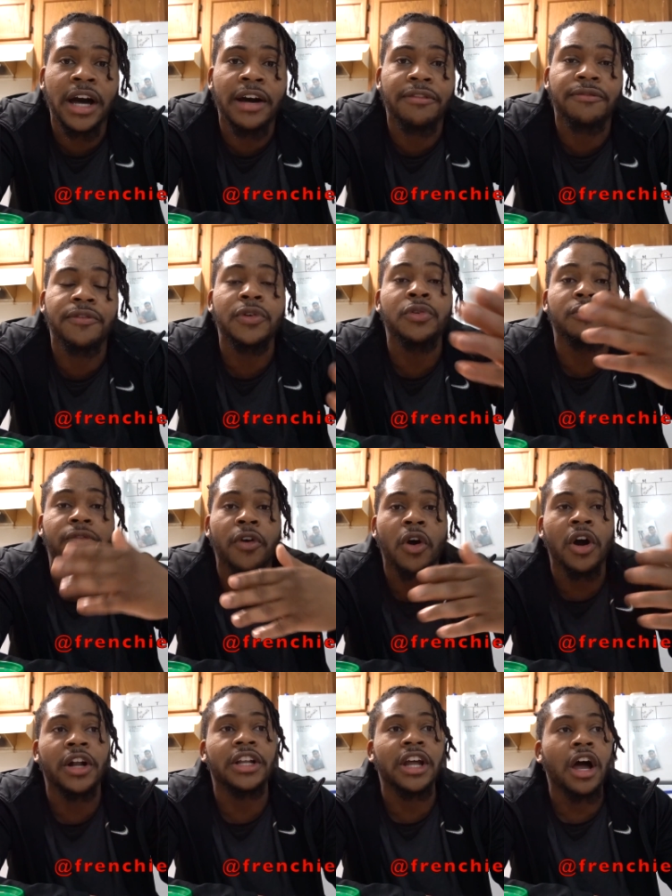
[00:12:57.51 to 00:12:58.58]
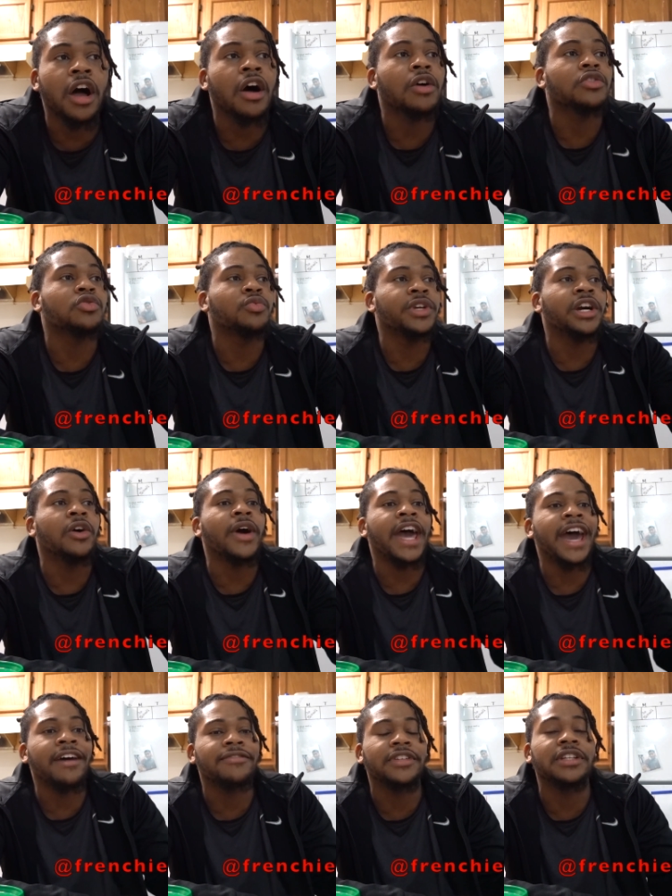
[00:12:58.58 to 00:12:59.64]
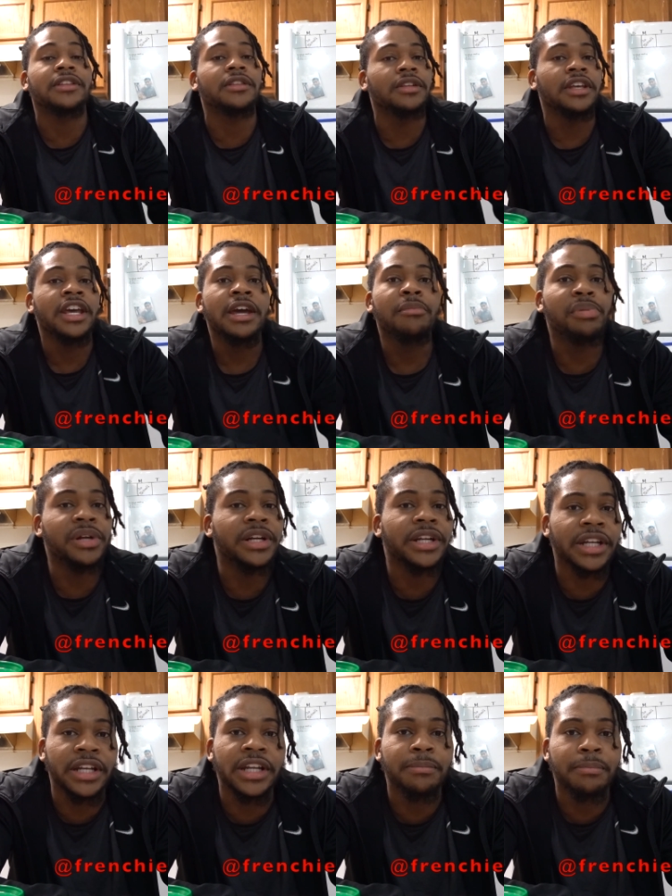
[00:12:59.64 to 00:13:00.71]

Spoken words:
food for our dogs, we gonna have to put it in the